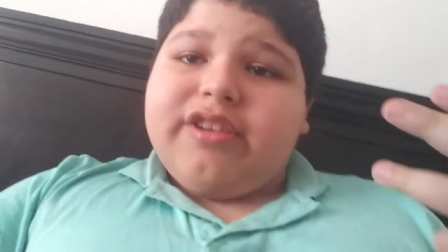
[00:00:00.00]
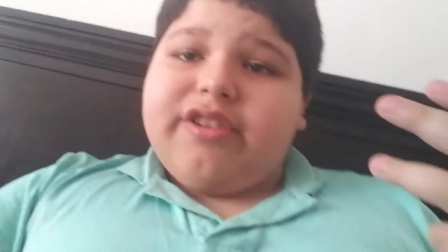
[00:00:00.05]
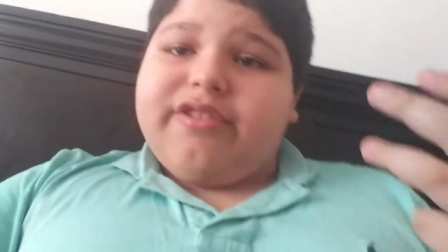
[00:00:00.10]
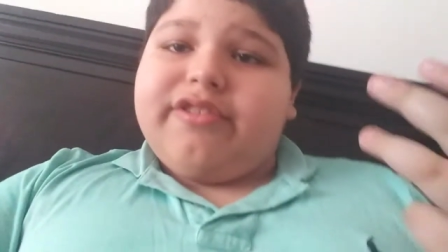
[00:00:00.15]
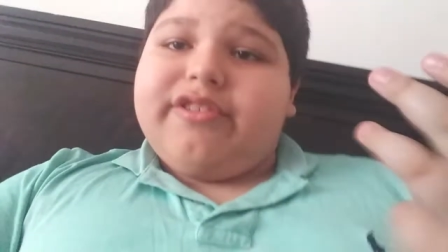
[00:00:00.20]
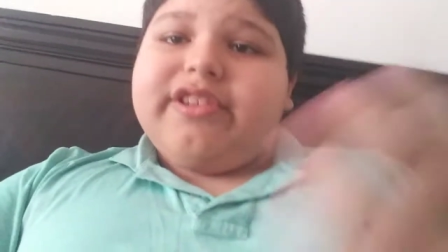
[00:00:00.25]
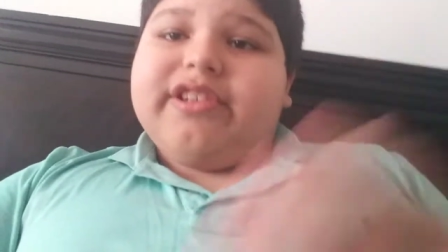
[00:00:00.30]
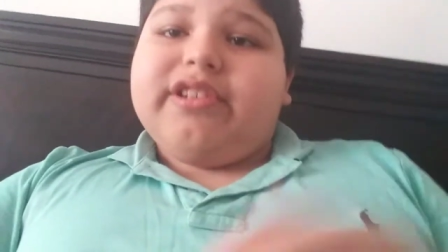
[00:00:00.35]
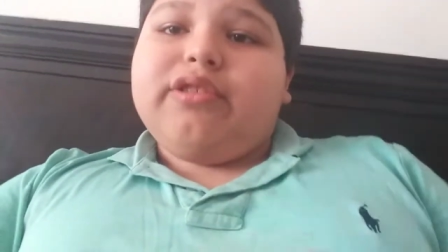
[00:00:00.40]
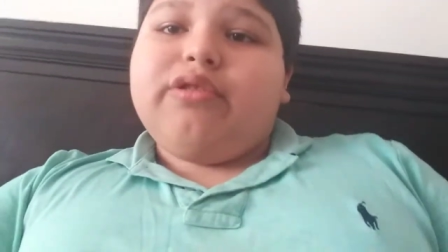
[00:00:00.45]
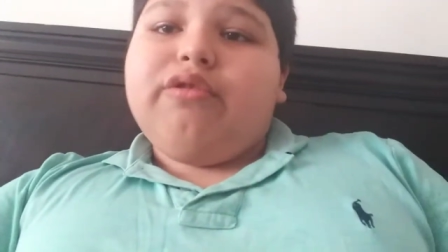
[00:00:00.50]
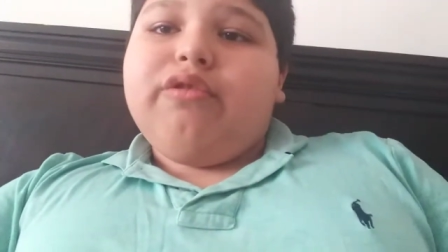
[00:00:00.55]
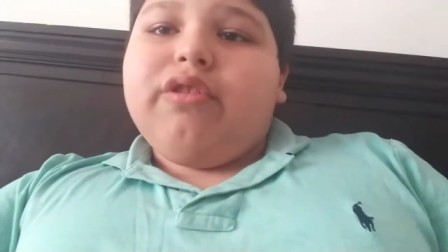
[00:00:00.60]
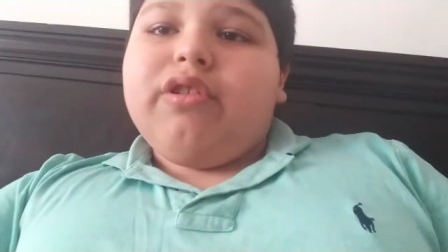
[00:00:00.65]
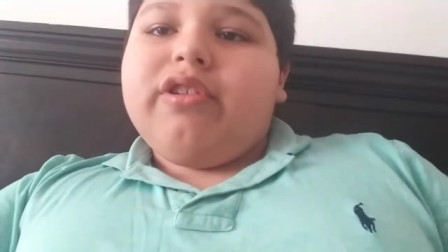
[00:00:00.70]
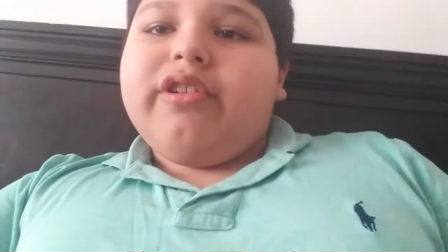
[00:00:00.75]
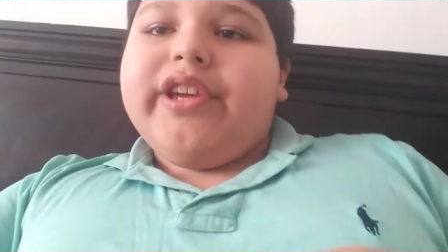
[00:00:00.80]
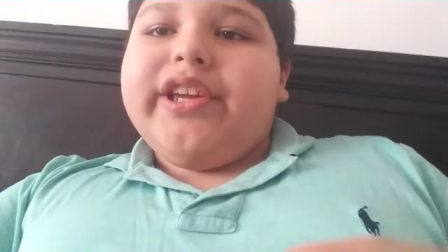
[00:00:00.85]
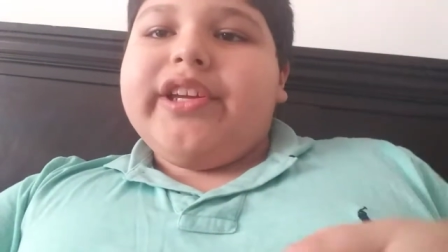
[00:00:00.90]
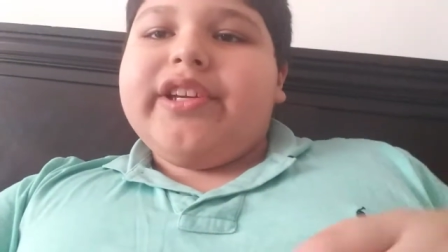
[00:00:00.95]
your
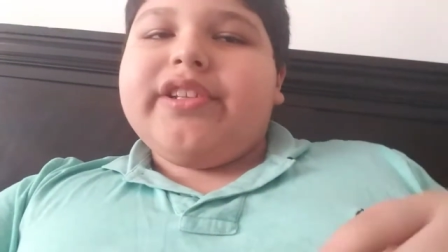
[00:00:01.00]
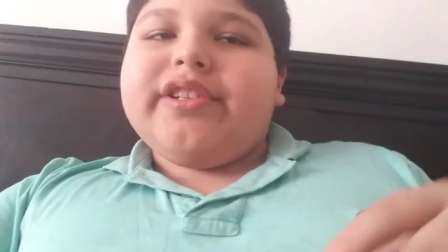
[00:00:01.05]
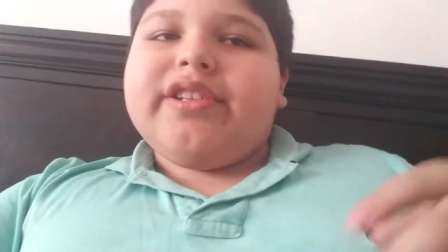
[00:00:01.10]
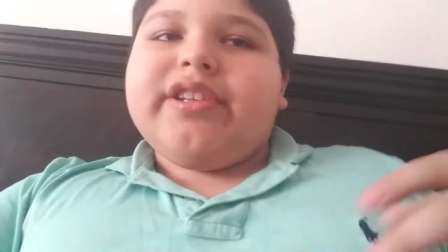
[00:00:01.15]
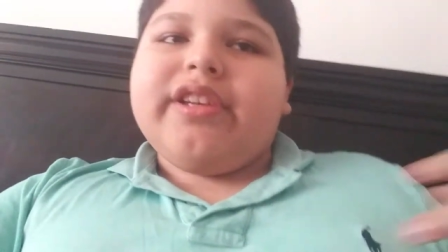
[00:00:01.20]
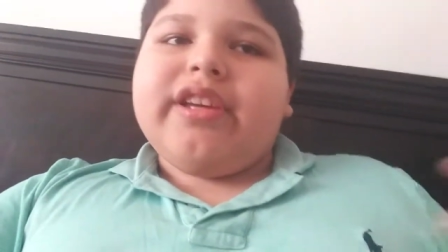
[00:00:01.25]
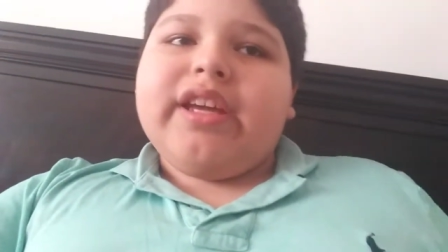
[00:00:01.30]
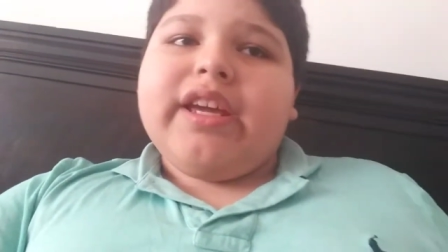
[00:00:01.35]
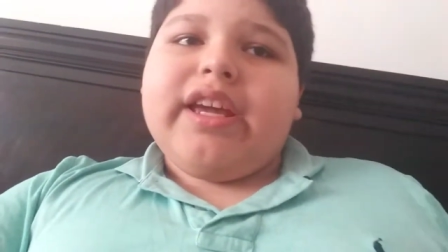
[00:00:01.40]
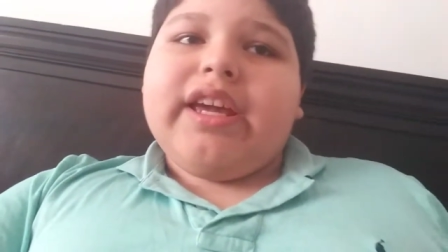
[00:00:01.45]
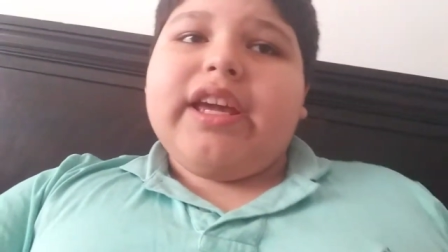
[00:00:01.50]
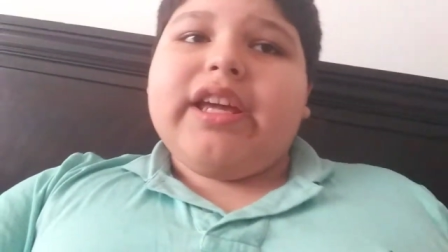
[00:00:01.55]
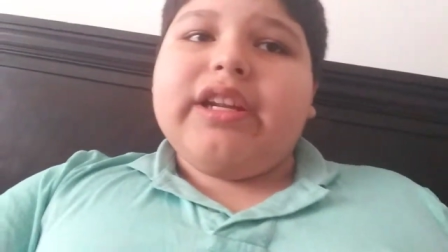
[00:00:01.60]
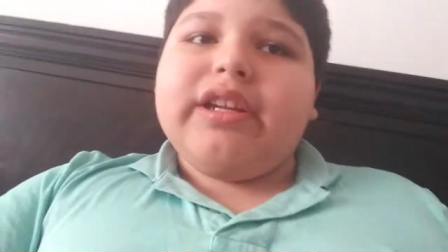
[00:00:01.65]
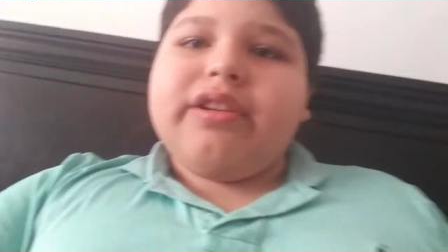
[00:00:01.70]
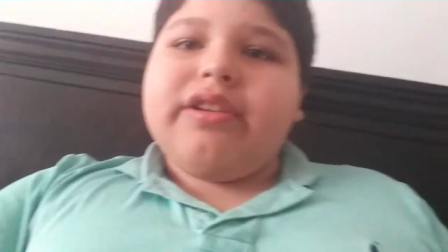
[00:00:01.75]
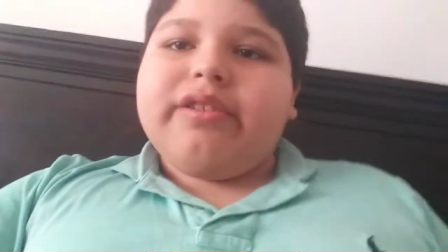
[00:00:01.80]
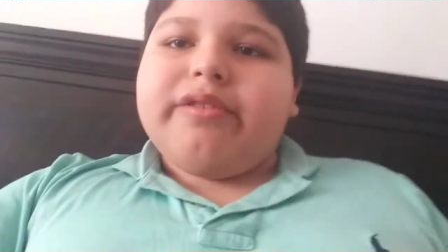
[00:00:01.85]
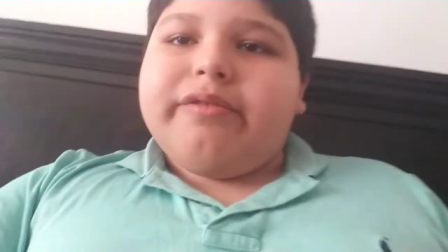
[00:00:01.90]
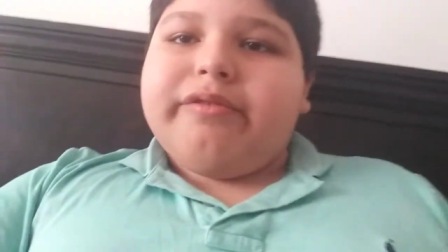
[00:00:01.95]
Discord links,
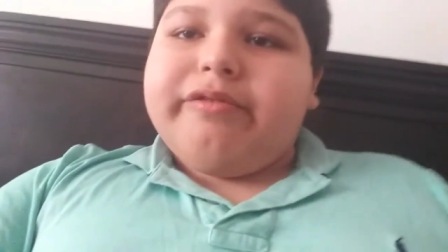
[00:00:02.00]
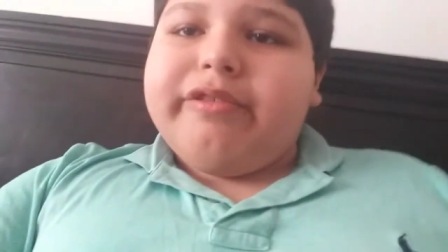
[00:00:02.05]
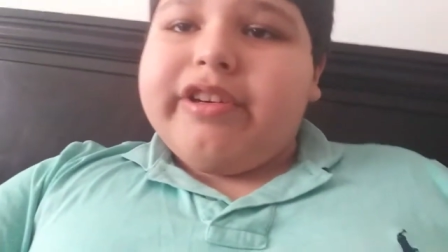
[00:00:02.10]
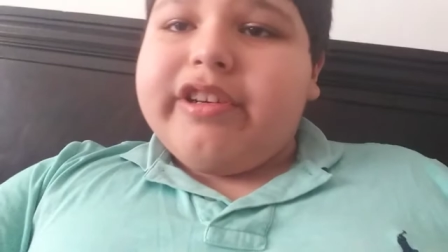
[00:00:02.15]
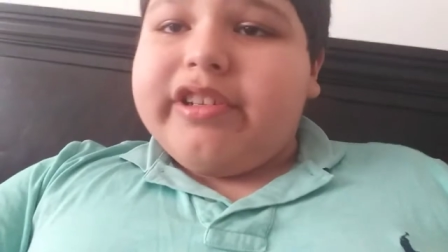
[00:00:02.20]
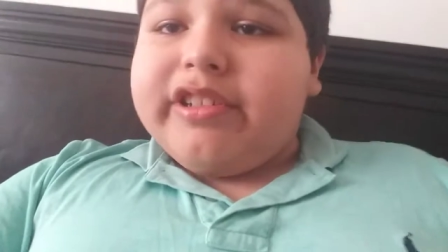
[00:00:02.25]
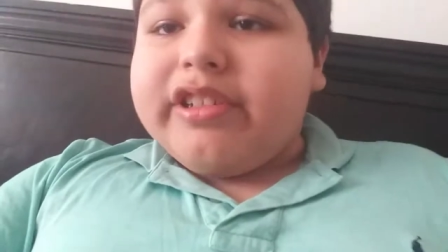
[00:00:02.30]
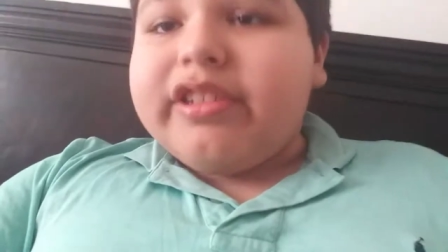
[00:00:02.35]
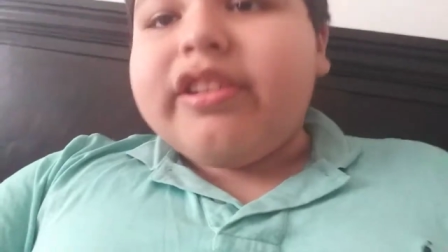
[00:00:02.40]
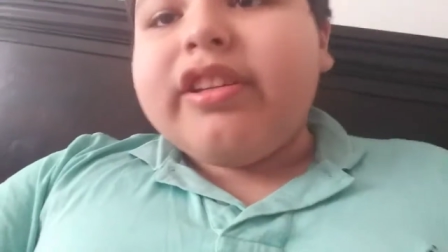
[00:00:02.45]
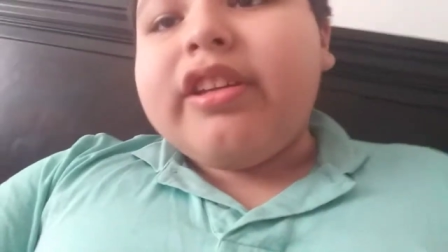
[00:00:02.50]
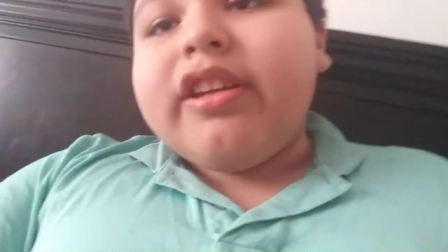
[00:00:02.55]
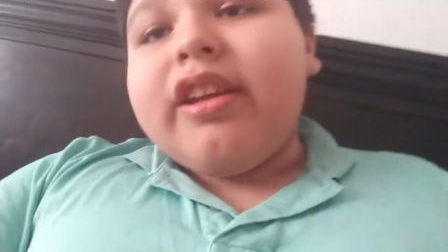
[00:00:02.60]
and one